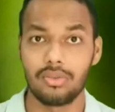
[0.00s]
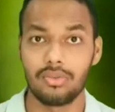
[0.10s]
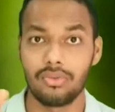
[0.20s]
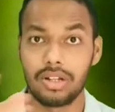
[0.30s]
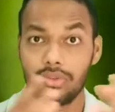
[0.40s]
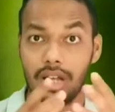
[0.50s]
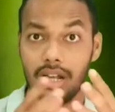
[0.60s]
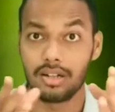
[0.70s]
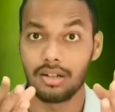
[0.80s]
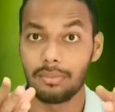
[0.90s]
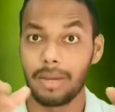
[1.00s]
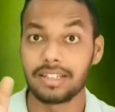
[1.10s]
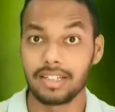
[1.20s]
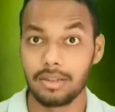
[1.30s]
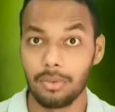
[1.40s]
When we are
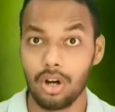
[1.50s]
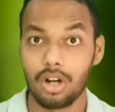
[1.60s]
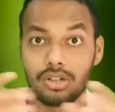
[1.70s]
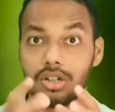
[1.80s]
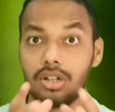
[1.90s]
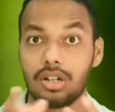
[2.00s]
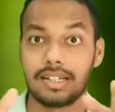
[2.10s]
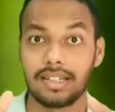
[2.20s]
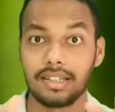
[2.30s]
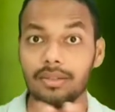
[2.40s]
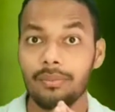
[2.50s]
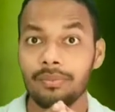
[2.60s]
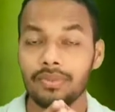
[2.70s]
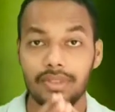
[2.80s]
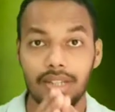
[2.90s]
buying any plot or anything,
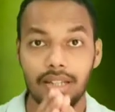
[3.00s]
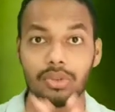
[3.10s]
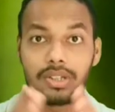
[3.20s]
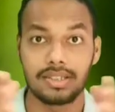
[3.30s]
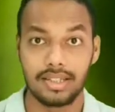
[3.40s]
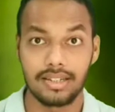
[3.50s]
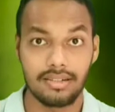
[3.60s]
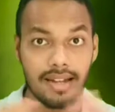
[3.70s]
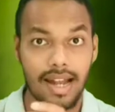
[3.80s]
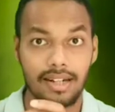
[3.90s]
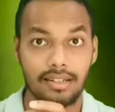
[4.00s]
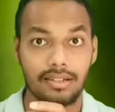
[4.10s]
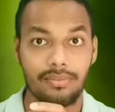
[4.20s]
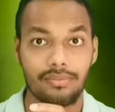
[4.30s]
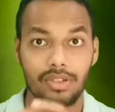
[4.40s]
then we say it land.
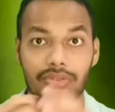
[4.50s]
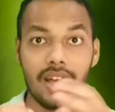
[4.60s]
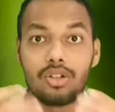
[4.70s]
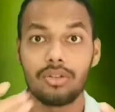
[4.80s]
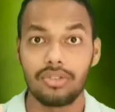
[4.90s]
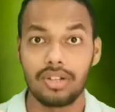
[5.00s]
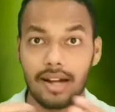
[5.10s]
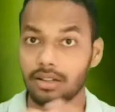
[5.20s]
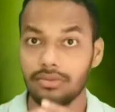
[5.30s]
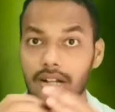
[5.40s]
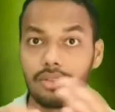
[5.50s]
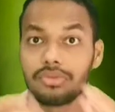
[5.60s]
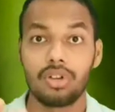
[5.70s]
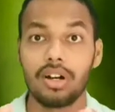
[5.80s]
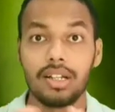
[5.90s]
The value of land, the value of
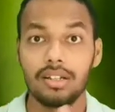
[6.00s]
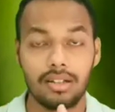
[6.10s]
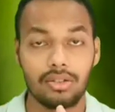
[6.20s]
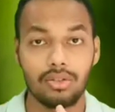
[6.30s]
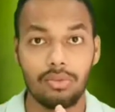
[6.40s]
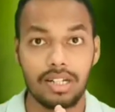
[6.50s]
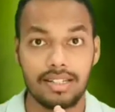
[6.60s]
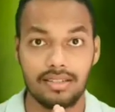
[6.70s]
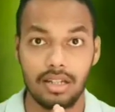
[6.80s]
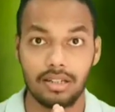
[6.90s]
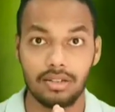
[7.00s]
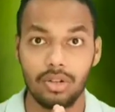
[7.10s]
soil, nobody is saying.